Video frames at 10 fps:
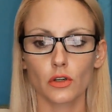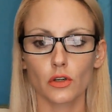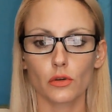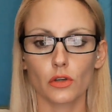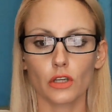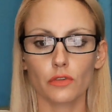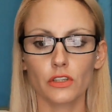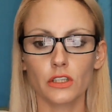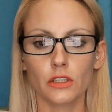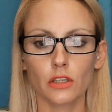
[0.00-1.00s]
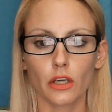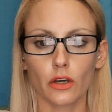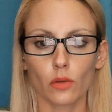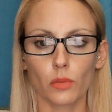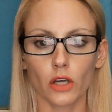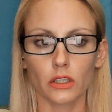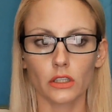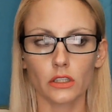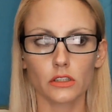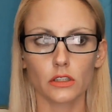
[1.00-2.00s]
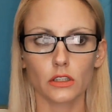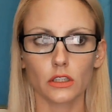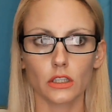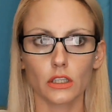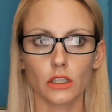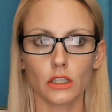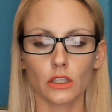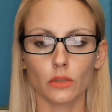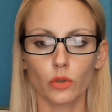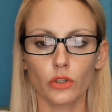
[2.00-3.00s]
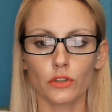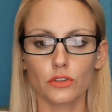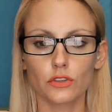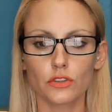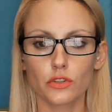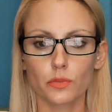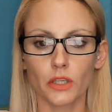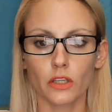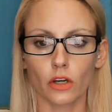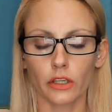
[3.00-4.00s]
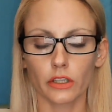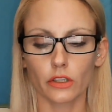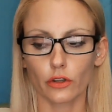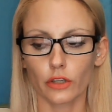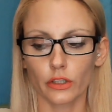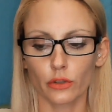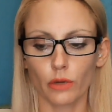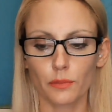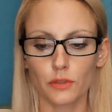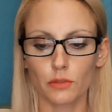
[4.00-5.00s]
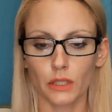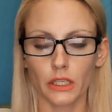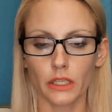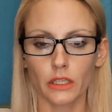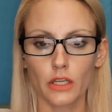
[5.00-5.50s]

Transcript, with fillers: If he didn't care about it, he wouldn't speak on it or interrupt a meeting.